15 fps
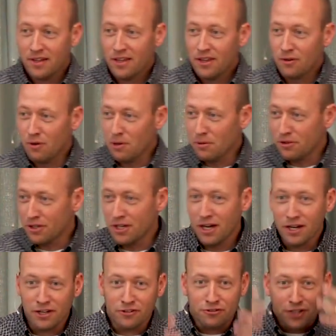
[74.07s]
the one with the
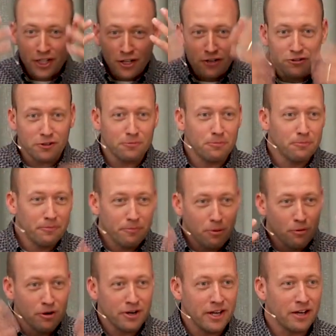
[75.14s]
gun, his tears are
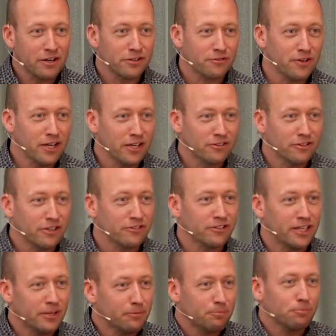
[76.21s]
pouring down his face, and he's
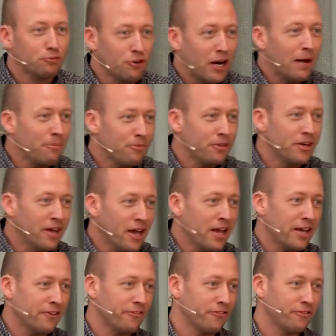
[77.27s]
saying, drop the
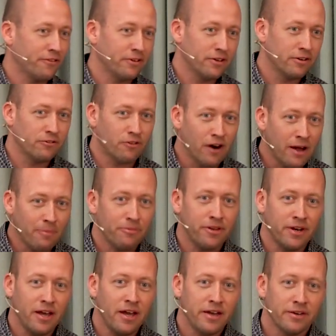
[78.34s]
knife. Drop the
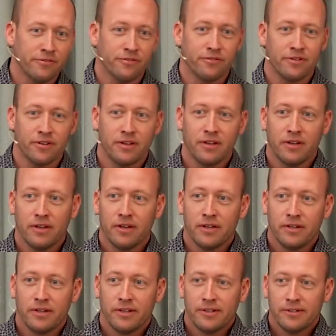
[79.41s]
knife.
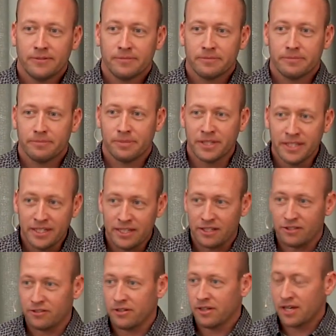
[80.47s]

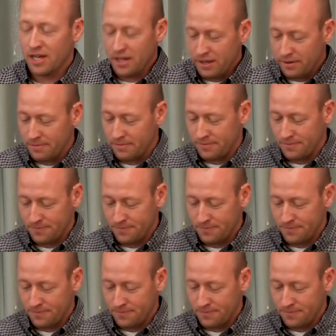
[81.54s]
Please, come.